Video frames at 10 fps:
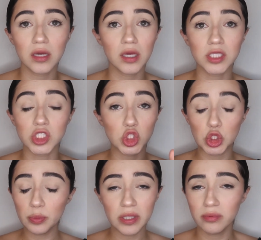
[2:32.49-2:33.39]
it's
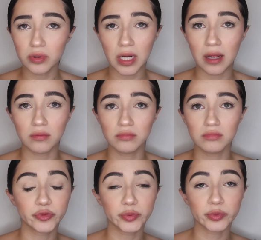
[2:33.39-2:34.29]
two people now.
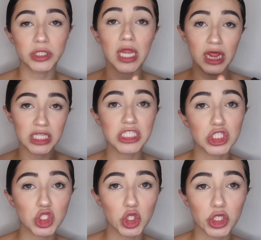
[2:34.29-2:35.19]
Let's
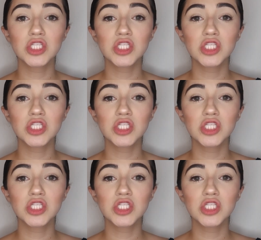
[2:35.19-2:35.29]
get started.